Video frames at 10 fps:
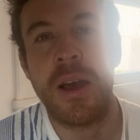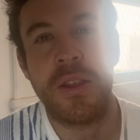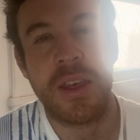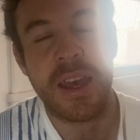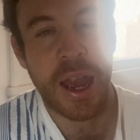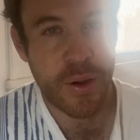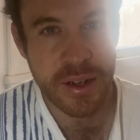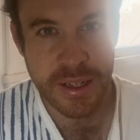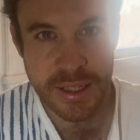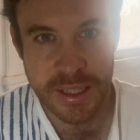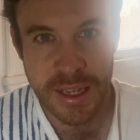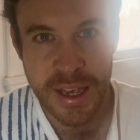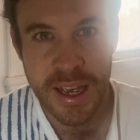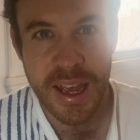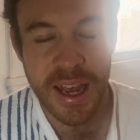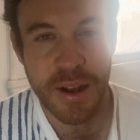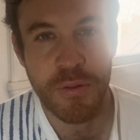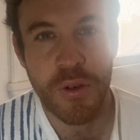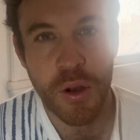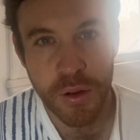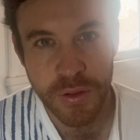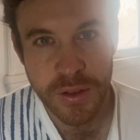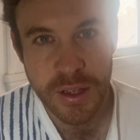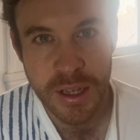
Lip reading: of the characters involved.